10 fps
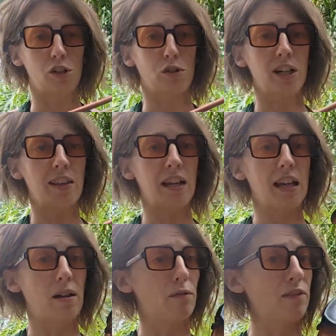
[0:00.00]
to try that
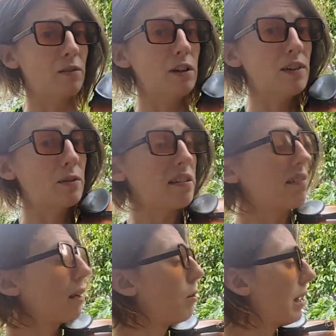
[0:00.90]
now. Very, very
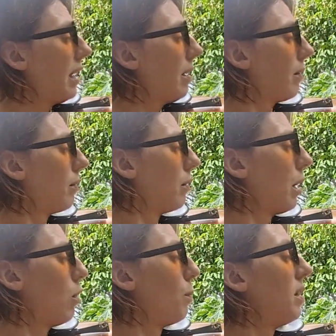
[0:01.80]
slowly.
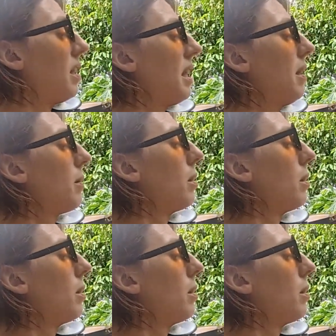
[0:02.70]
Open D.